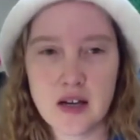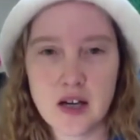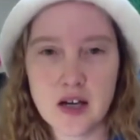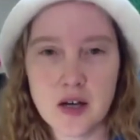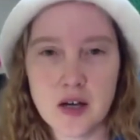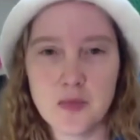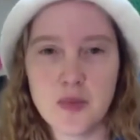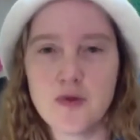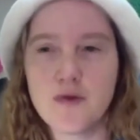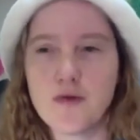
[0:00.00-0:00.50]

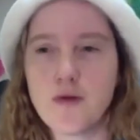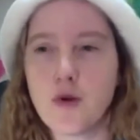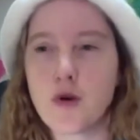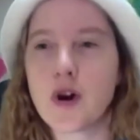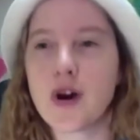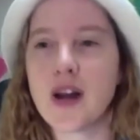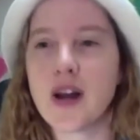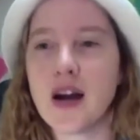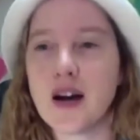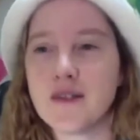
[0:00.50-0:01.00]
before
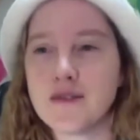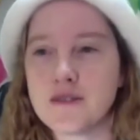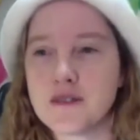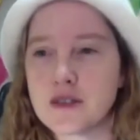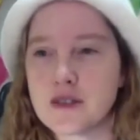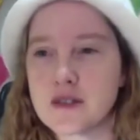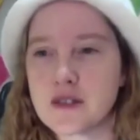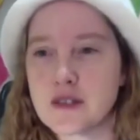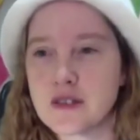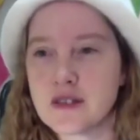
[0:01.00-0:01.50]
and
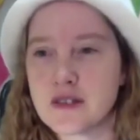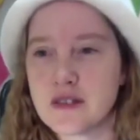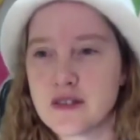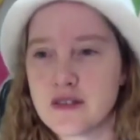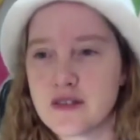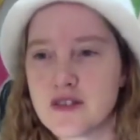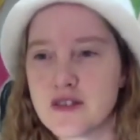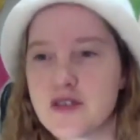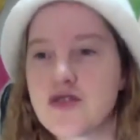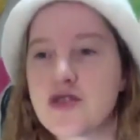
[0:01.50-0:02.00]
after
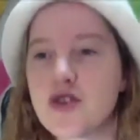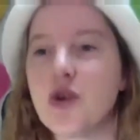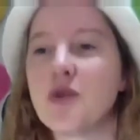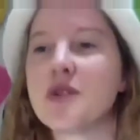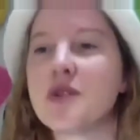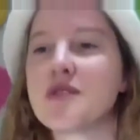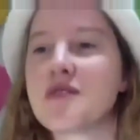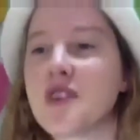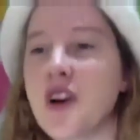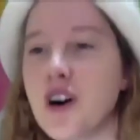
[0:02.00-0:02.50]
the show
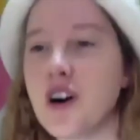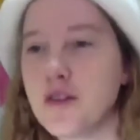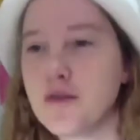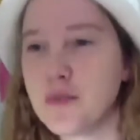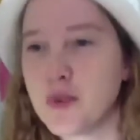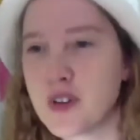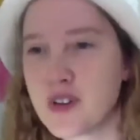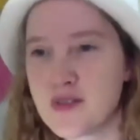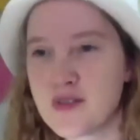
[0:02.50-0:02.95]
itself, because